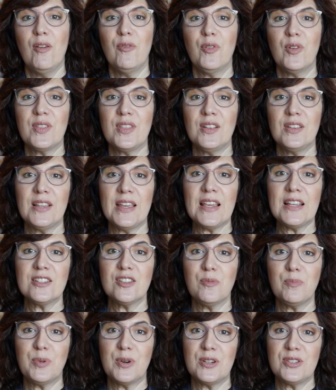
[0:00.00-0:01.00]
for the link
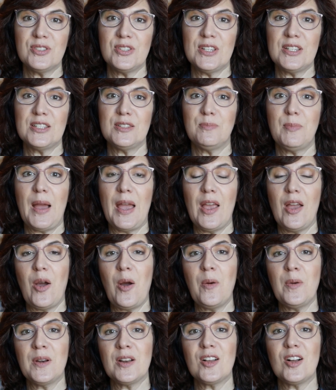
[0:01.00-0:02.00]
to purchase my
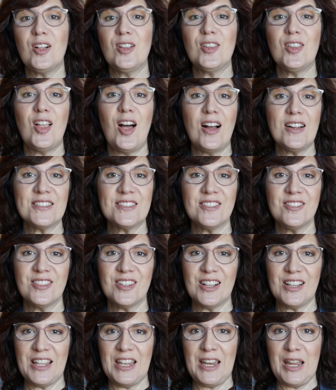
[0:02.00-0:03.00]
own
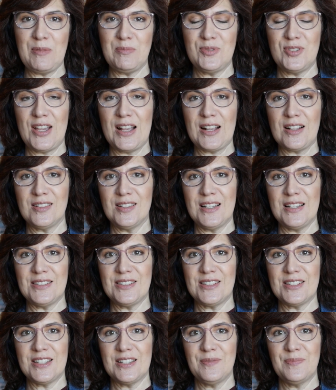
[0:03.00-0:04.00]
colossal cleanup
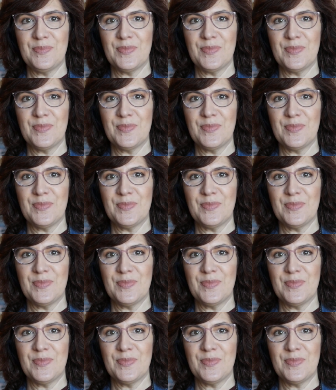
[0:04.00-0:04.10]
checklist.